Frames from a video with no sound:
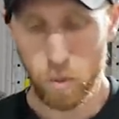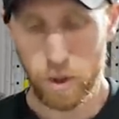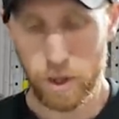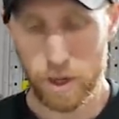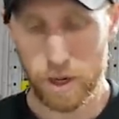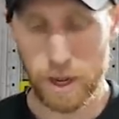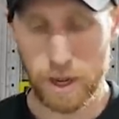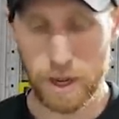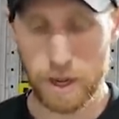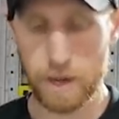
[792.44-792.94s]

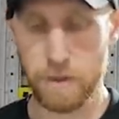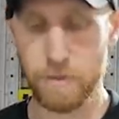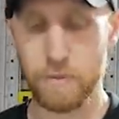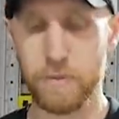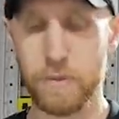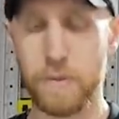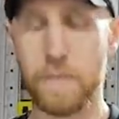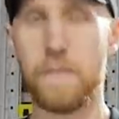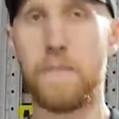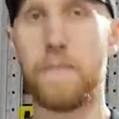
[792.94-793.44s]
We then
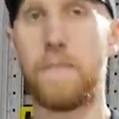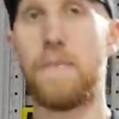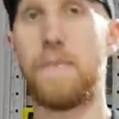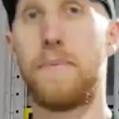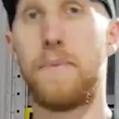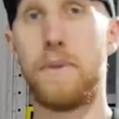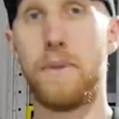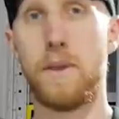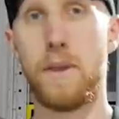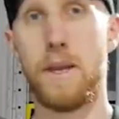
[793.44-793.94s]
have
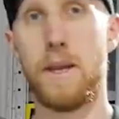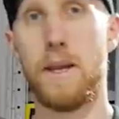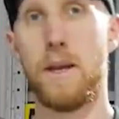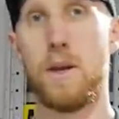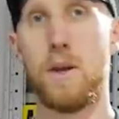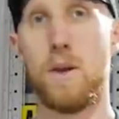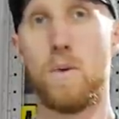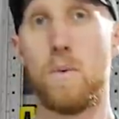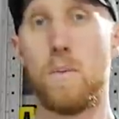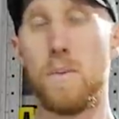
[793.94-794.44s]

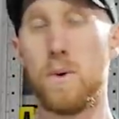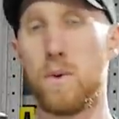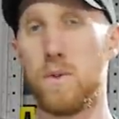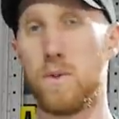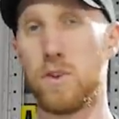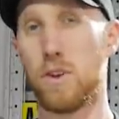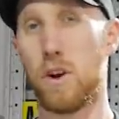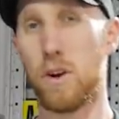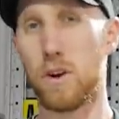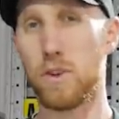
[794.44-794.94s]
what we
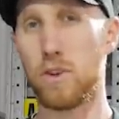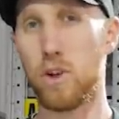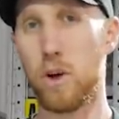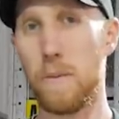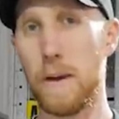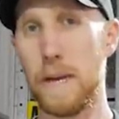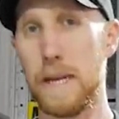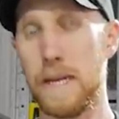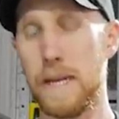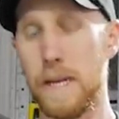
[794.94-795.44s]
call
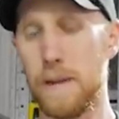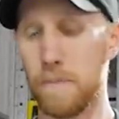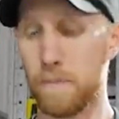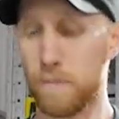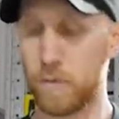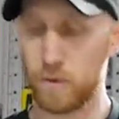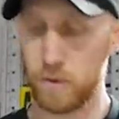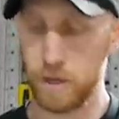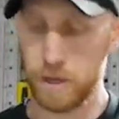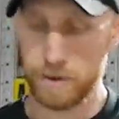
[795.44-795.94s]
start-stop LED.
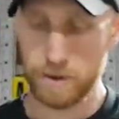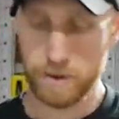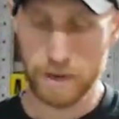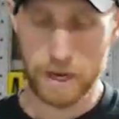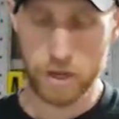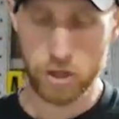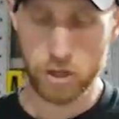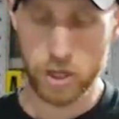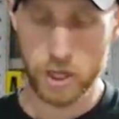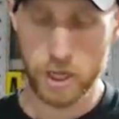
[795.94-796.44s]
So this
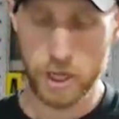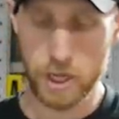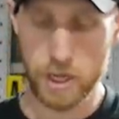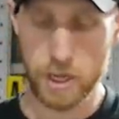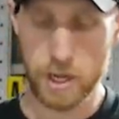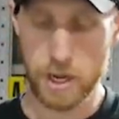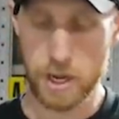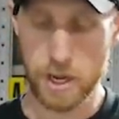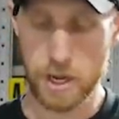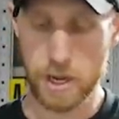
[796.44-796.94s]
is
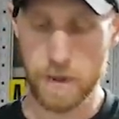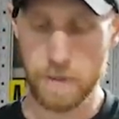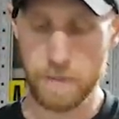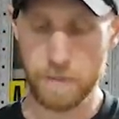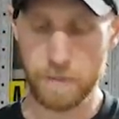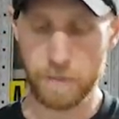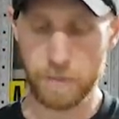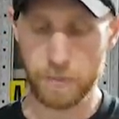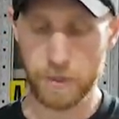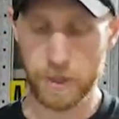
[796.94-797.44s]
actually
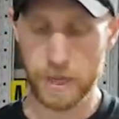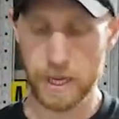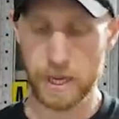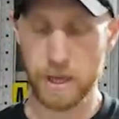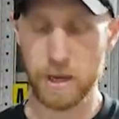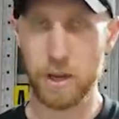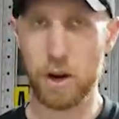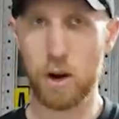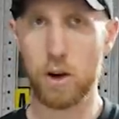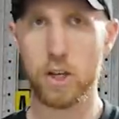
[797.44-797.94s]
um,
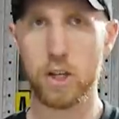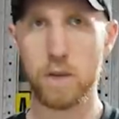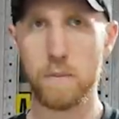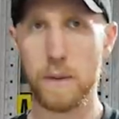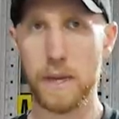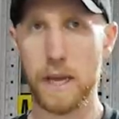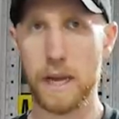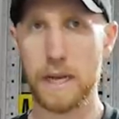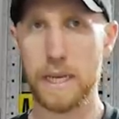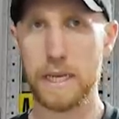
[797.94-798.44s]
an
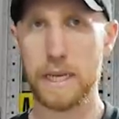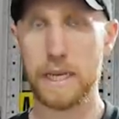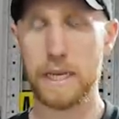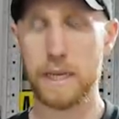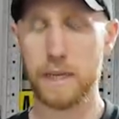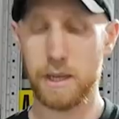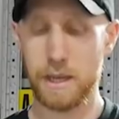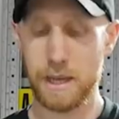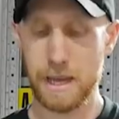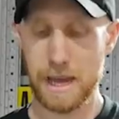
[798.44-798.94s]
RGB
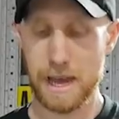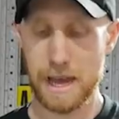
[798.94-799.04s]
LED,